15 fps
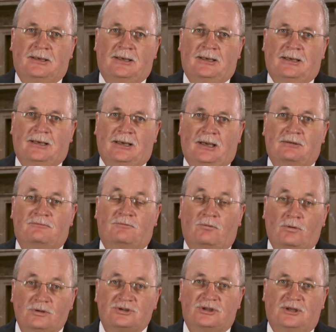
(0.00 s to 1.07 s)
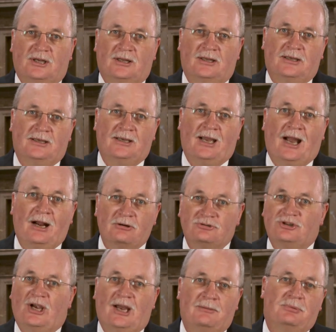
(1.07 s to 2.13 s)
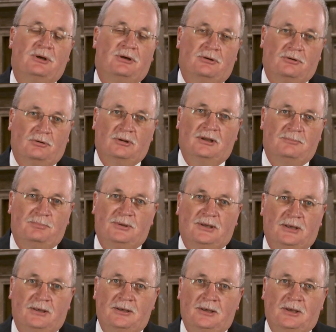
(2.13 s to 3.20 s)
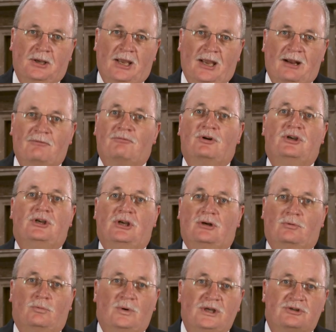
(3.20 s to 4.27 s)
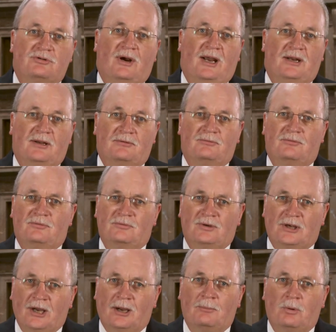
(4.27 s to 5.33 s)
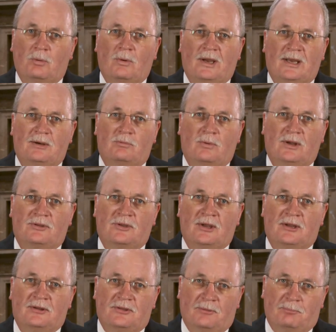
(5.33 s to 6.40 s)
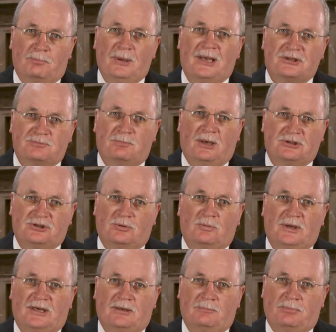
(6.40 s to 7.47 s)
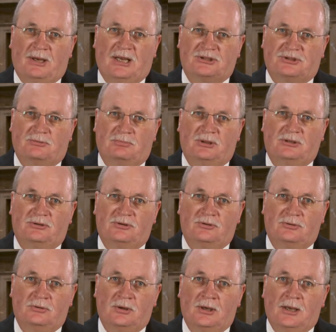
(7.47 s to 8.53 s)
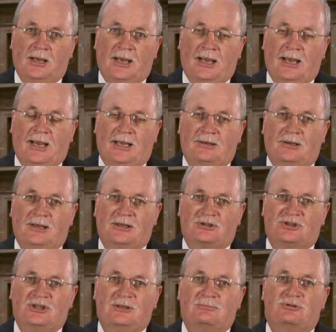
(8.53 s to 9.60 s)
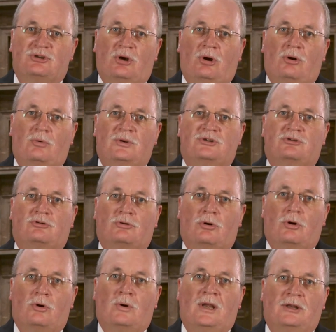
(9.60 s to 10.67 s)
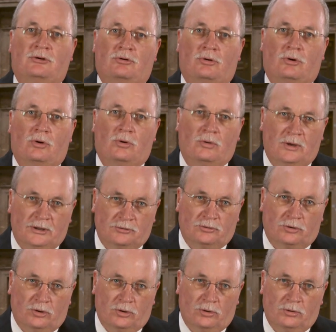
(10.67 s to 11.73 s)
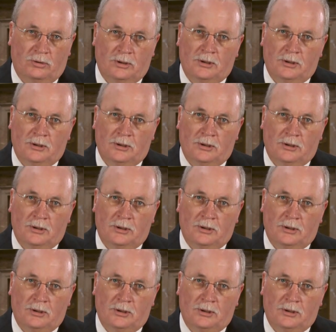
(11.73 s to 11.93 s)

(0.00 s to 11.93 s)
Unfortunately, our job here in Olympia, every year we try to come away with the best budget we can possibly do, and it seems to always grow and grow and grow.